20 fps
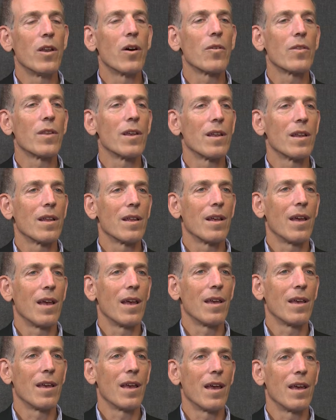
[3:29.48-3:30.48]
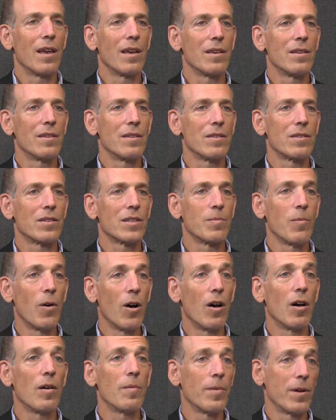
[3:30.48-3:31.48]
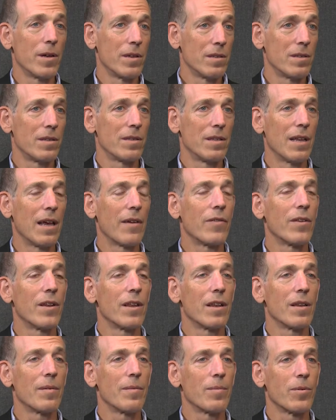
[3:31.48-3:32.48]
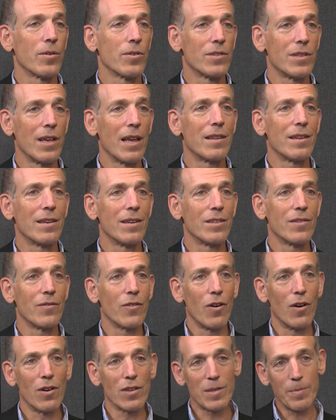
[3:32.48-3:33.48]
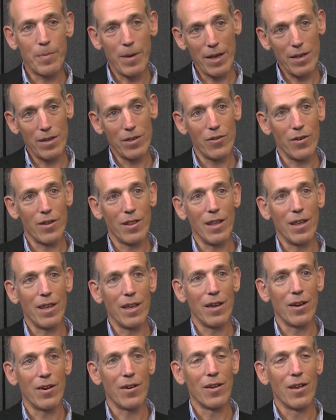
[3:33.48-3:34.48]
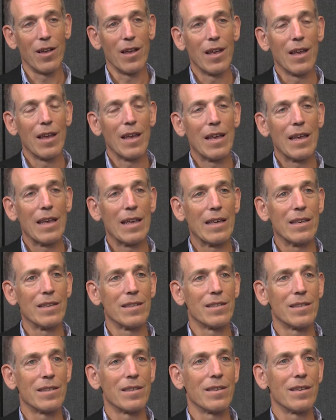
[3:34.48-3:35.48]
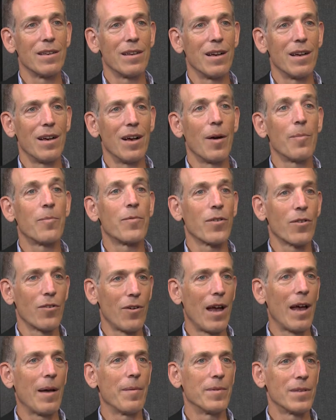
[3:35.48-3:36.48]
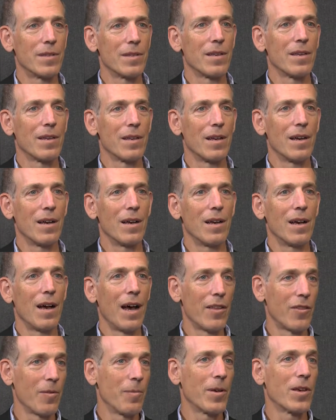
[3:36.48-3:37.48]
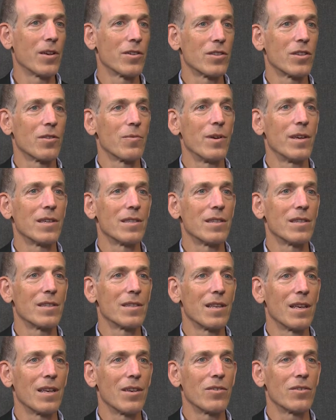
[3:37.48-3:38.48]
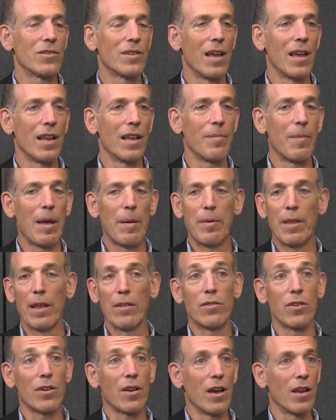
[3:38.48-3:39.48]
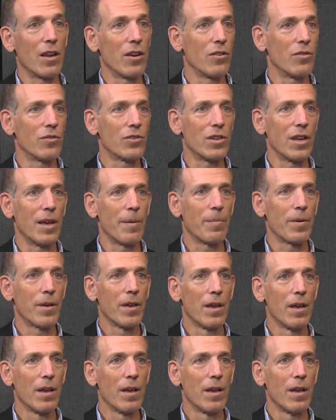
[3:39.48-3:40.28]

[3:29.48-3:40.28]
know that a small but definite percentage of all spend during the year is up for grabs, either because of the reasons that you stated. Maybe they took on a new ship,